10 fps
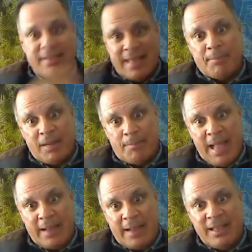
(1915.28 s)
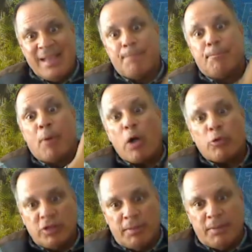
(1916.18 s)
that money back,
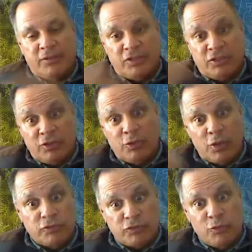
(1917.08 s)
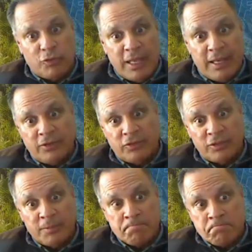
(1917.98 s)
borrowing the money to do those two
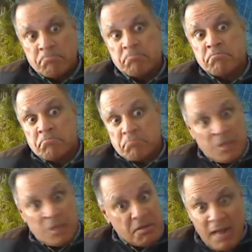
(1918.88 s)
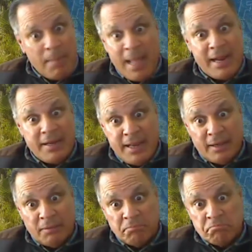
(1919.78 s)
things. Not a bad
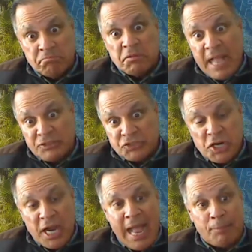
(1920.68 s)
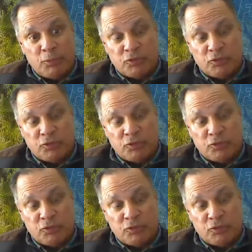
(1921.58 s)
idea. Last year, Apple